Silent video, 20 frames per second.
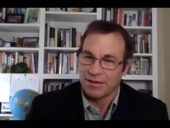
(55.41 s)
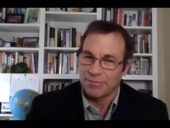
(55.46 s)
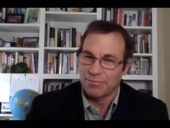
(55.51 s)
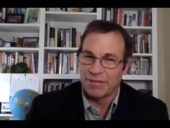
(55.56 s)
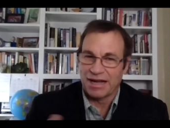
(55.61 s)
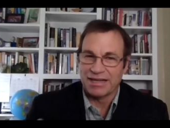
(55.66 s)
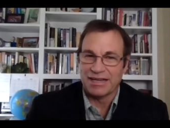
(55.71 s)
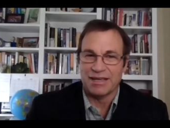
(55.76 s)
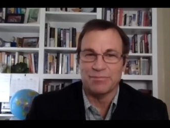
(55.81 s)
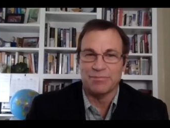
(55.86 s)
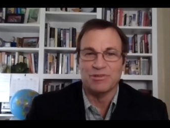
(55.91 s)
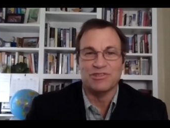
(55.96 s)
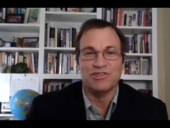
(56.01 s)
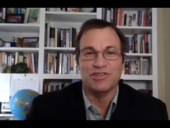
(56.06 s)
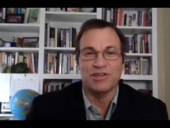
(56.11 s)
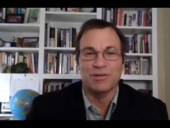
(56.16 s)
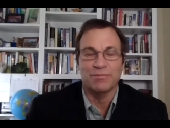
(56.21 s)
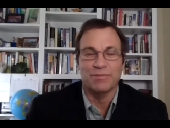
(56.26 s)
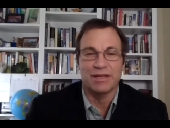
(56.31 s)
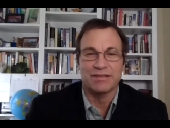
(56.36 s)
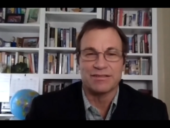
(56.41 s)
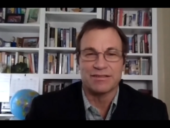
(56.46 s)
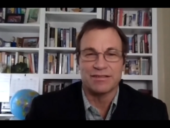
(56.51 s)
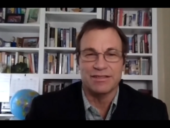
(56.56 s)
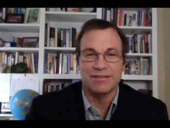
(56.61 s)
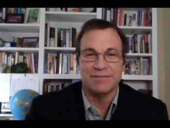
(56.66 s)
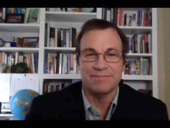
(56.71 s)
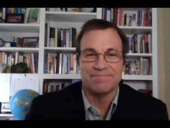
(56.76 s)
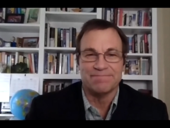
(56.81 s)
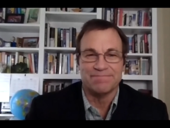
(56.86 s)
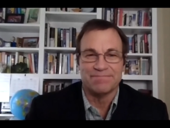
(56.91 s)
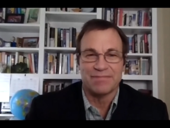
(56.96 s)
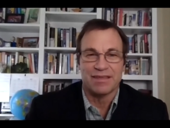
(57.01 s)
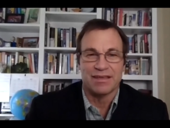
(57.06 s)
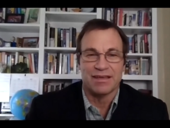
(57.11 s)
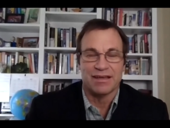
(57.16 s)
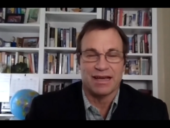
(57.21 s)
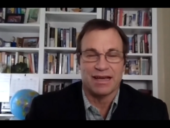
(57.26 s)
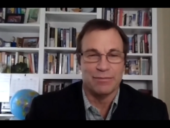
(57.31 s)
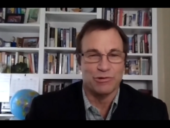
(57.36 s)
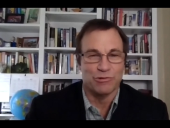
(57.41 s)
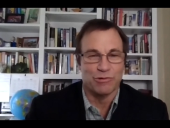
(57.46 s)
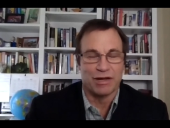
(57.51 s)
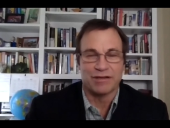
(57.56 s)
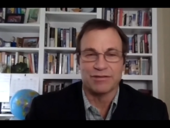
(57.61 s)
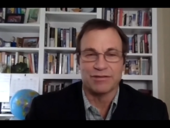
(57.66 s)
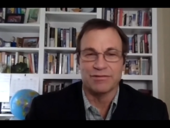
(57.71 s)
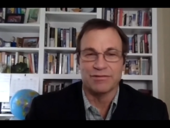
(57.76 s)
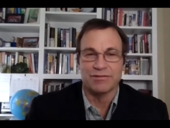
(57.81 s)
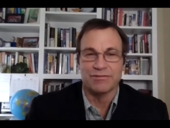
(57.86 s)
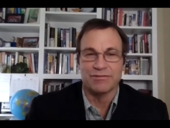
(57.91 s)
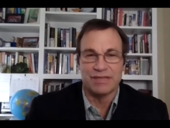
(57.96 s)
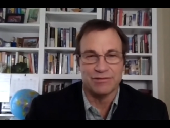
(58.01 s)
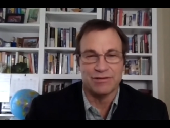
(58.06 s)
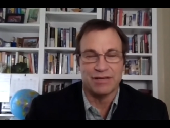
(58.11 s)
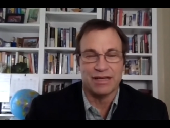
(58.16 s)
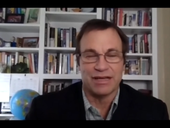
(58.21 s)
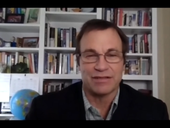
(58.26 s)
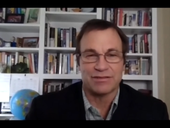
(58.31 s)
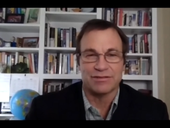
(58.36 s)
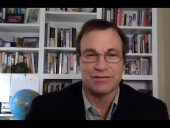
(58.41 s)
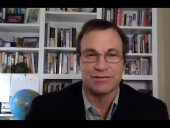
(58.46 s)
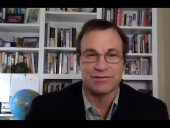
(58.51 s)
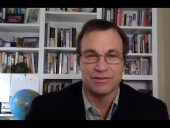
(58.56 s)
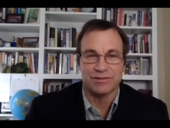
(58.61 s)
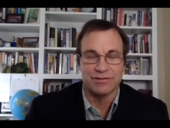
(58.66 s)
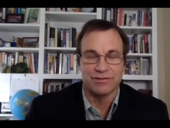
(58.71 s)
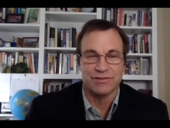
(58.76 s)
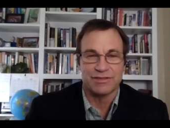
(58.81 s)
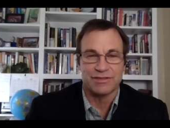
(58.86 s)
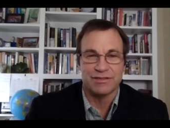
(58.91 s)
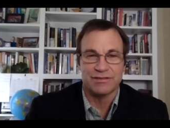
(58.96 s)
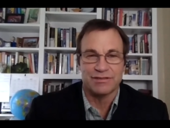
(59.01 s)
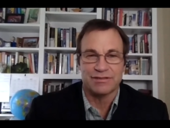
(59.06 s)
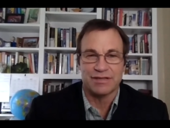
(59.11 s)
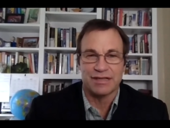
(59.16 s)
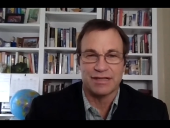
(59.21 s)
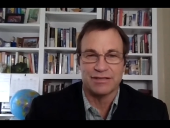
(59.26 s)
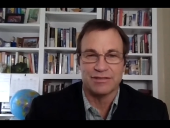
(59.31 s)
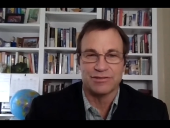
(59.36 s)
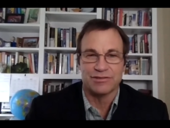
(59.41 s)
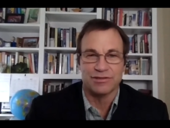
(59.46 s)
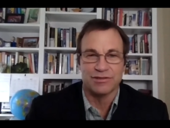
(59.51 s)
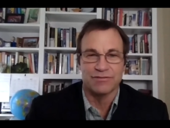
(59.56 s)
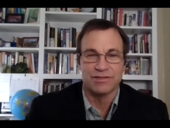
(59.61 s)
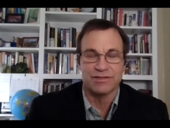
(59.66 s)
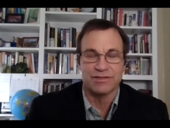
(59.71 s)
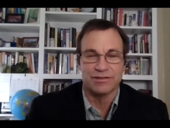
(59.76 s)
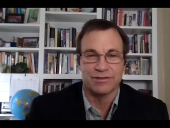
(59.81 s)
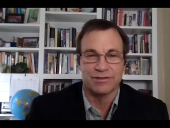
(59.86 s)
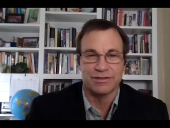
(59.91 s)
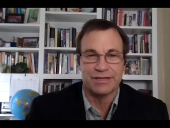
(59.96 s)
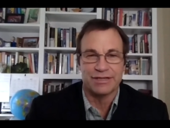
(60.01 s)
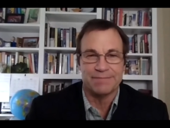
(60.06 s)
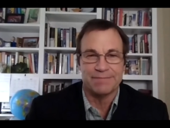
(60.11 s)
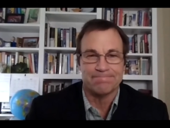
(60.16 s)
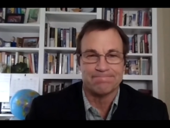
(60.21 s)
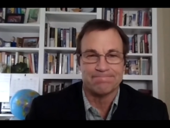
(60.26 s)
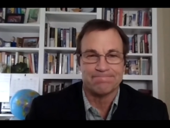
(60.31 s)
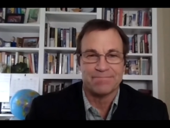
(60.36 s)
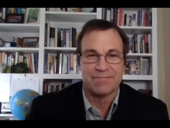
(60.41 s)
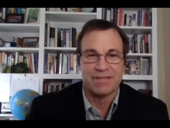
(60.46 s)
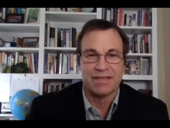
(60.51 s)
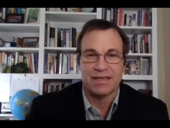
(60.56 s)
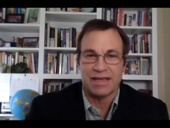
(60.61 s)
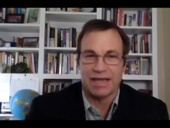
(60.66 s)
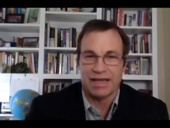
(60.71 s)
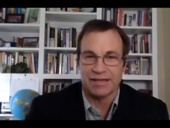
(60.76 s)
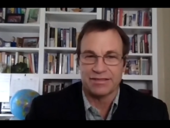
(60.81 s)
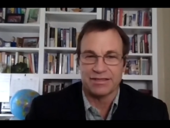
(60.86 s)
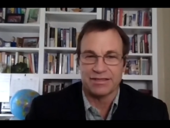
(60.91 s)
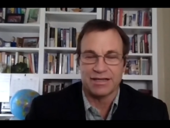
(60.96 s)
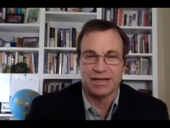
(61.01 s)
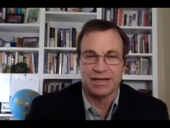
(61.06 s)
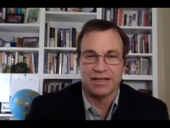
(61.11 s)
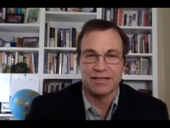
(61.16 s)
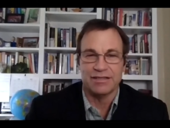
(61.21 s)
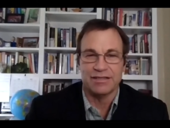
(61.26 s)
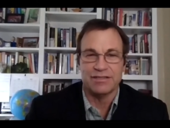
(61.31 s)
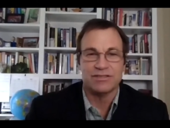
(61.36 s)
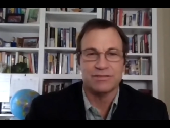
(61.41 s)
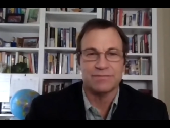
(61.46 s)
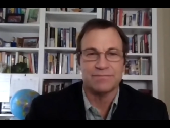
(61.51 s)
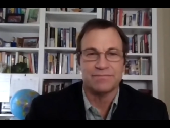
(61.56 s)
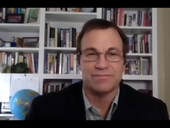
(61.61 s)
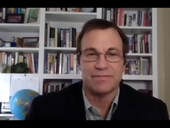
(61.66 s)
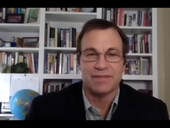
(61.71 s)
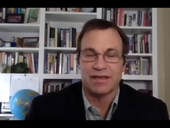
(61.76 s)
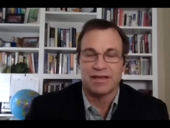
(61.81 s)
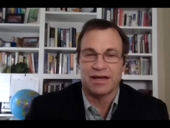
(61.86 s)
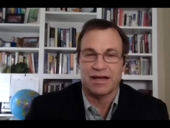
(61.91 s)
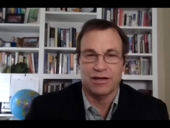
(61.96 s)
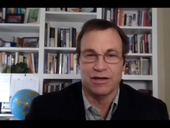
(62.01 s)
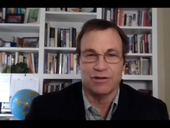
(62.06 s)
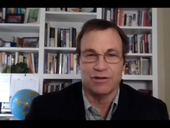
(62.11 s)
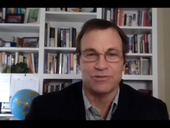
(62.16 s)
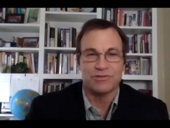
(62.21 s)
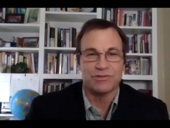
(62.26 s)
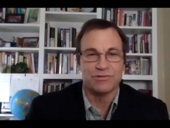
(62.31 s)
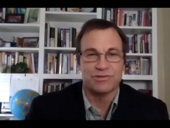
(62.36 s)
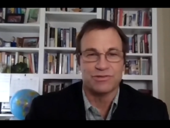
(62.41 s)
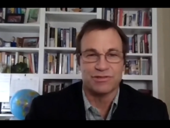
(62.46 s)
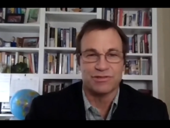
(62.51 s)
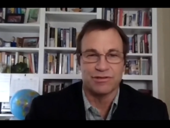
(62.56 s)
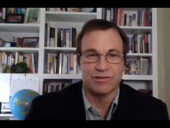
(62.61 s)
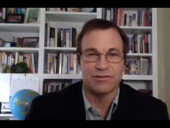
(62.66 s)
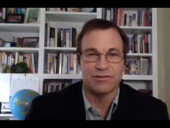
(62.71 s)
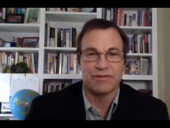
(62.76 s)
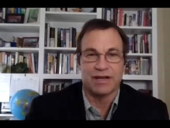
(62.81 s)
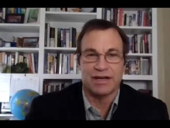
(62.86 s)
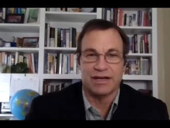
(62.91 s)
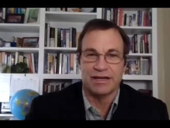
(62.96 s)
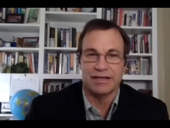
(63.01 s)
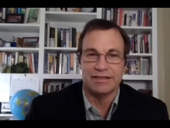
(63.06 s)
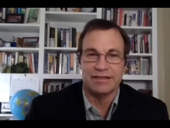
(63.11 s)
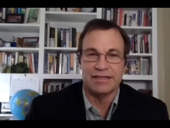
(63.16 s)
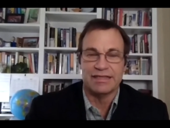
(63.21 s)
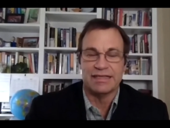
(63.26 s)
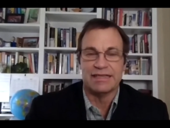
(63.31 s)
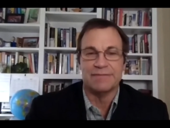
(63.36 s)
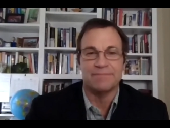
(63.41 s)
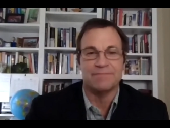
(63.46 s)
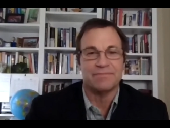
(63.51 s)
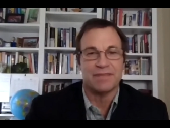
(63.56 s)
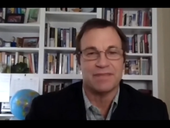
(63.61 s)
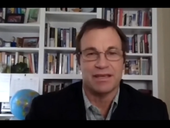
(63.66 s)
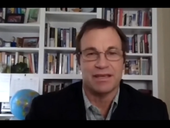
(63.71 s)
My name is Jim Bensley. I'm Director of International Services and Service Learning at the college. I also serve on the